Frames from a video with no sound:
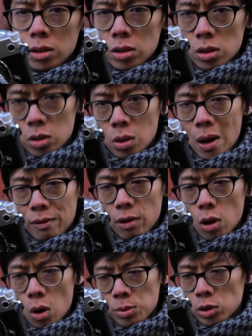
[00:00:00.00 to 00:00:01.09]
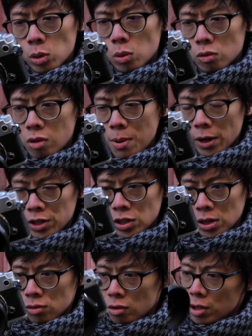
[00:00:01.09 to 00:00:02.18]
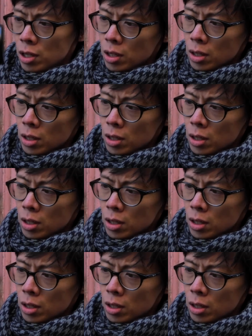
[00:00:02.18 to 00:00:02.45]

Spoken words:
You do have an optional grip accessory,